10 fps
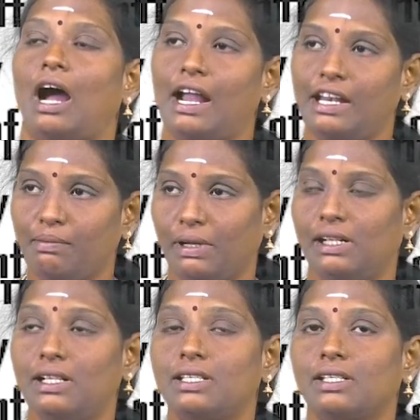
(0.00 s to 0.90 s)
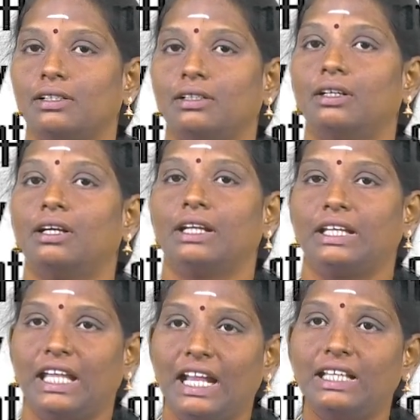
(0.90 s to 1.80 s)
Animals
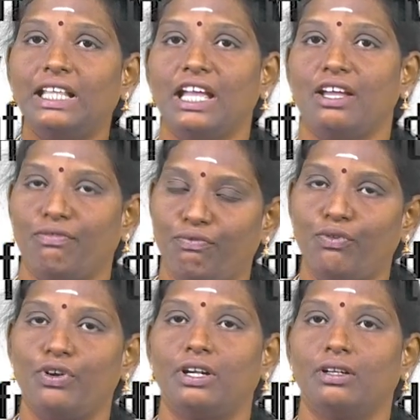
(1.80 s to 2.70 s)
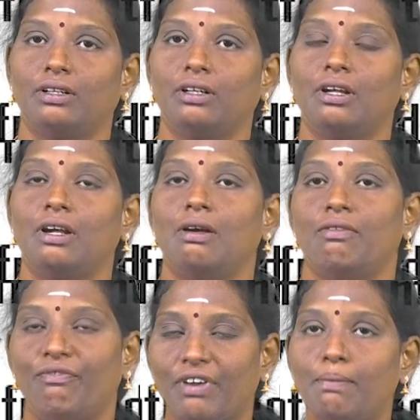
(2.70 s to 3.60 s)
get their food
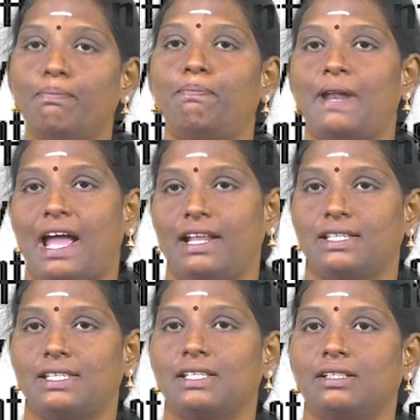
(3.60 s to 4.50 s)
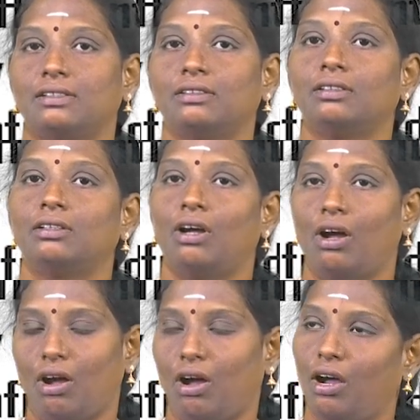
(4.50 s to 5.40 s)
from plants
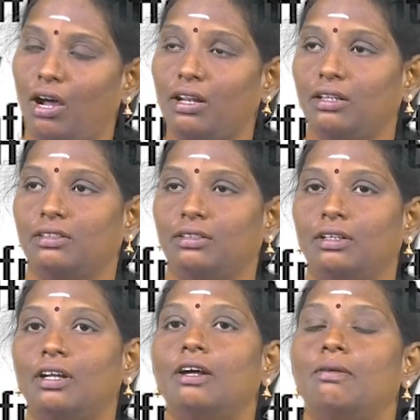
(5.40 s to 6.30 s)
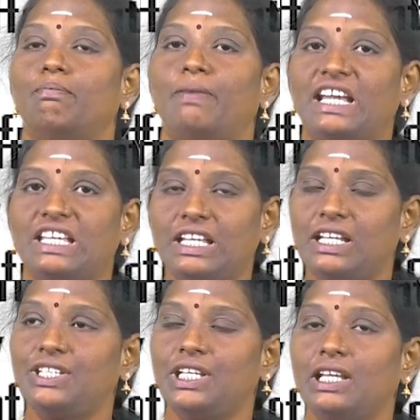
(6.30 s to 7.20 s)
or by
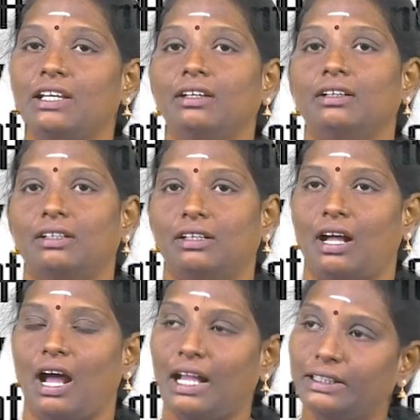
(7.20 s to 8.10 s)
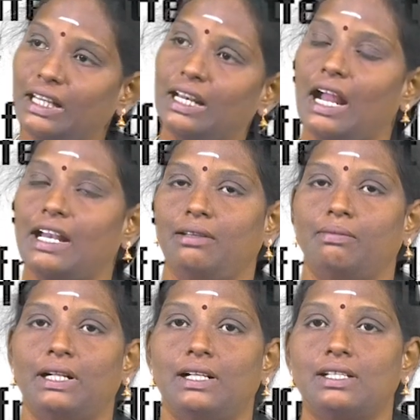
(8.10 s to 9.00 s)
eating other
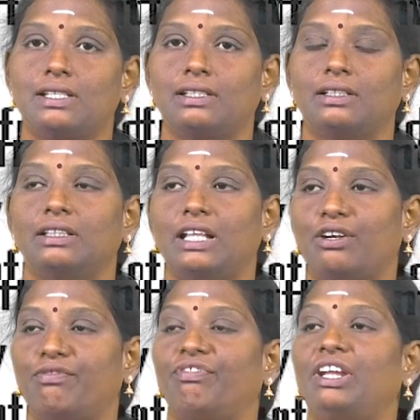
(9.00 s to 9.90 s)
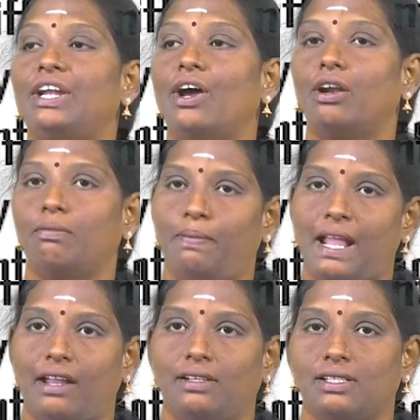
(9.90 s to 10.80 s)
animals that feed on
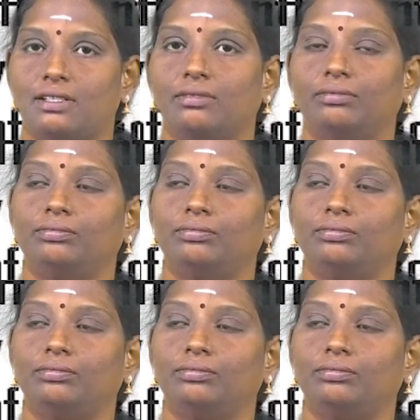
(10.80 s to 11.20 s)
plants.